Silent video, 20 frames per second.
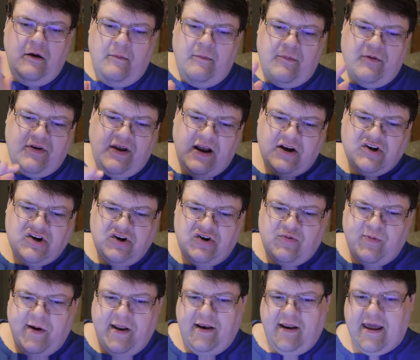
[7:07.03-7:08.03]
Protection
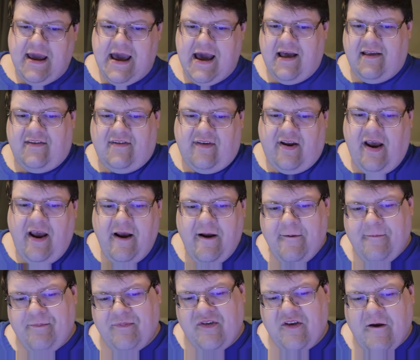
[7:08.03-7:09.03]

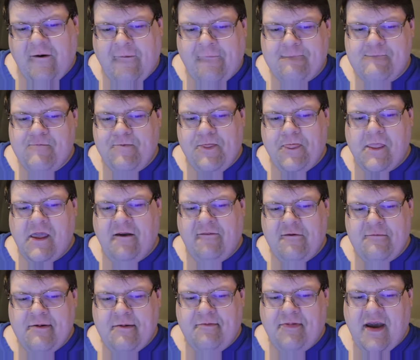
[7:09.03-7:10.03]
Twincast. So, if
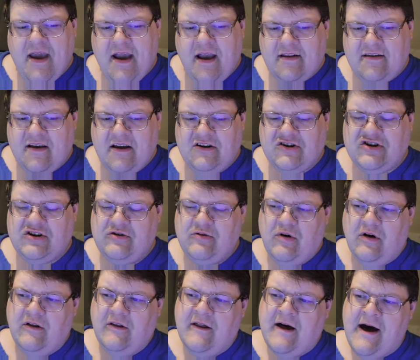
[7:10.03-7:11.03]
you've been paying attention
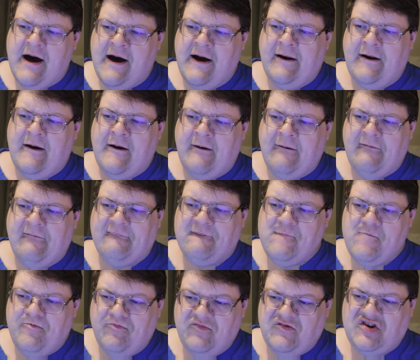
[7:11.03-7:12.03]
to a lot
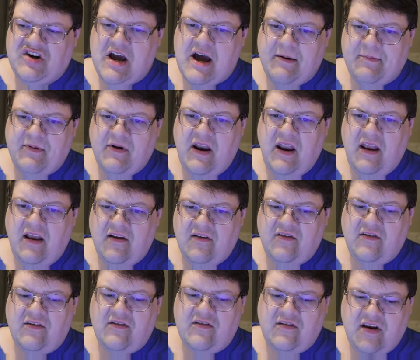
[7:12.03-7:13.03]
of
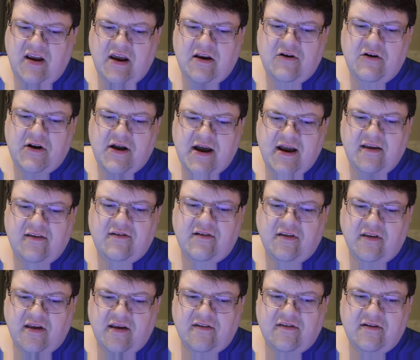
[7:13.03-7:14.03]
Japanese standardized
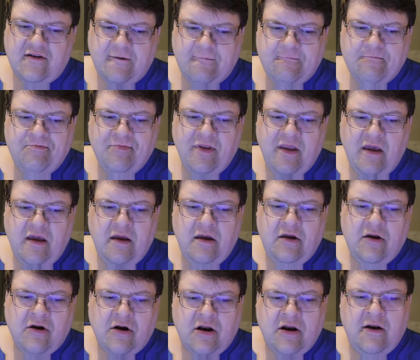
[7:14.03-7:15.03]
list,
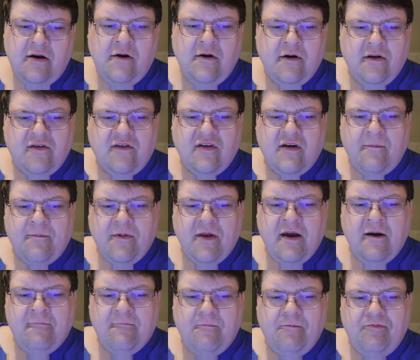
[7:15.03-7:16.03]
you're going to notice
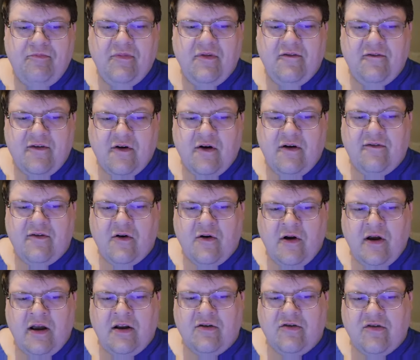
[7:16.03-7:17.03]
something very,
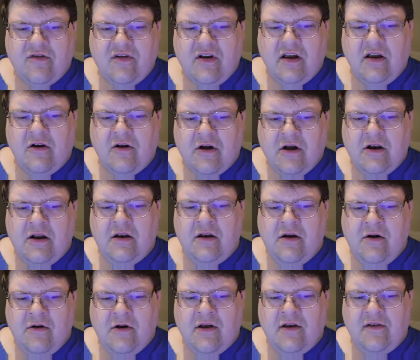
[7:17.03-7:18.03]
very interesting. You're going to
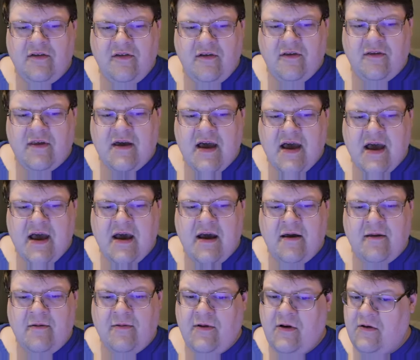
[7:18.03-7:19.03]
notice
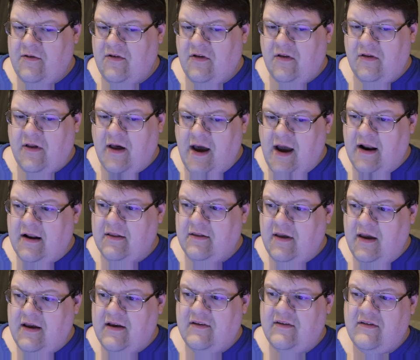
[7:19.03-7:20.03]
that there's a lot of
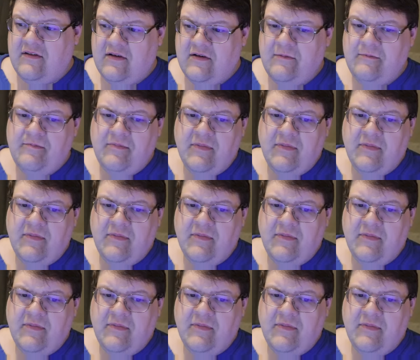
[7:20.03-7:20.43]
lists